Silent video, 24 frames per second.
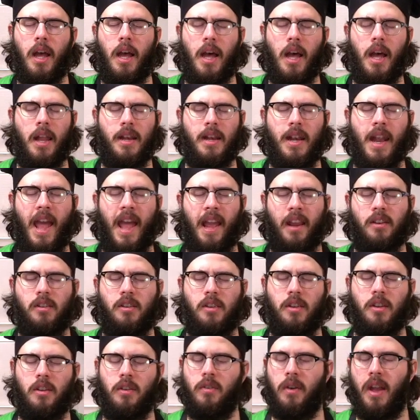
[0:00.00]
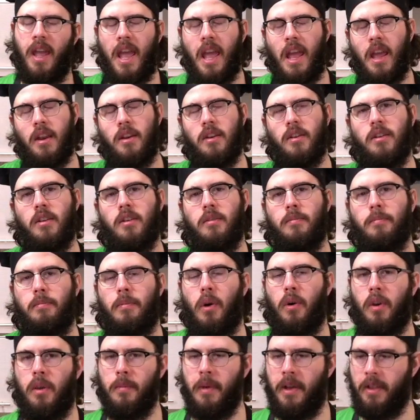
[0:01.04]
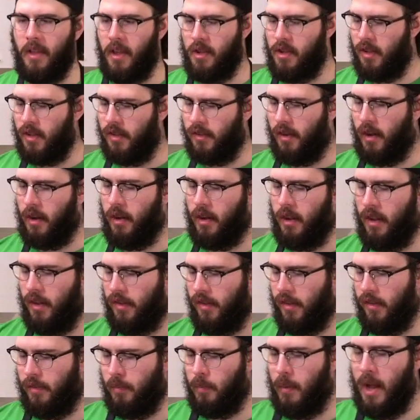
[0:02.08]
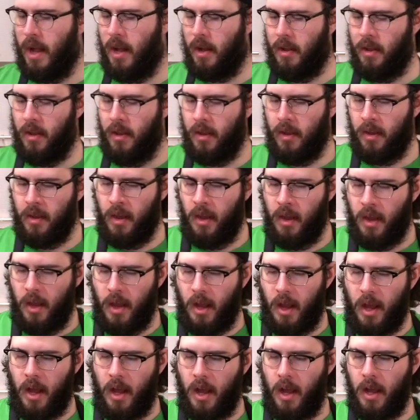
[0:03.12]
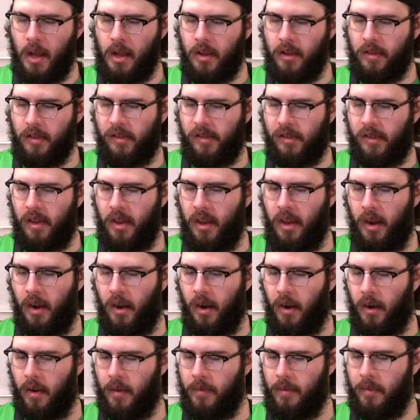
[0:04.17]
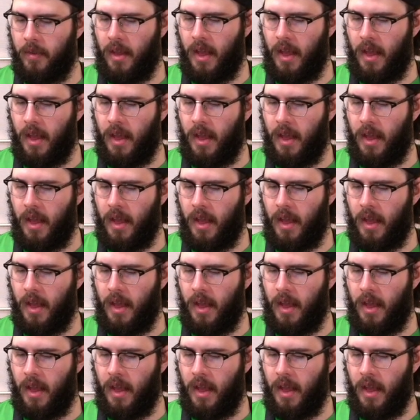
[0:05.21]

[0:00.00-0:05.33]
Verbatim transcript: uh, Knack 2 and Pokemon Legends Arceus as well. Uh, let's see here.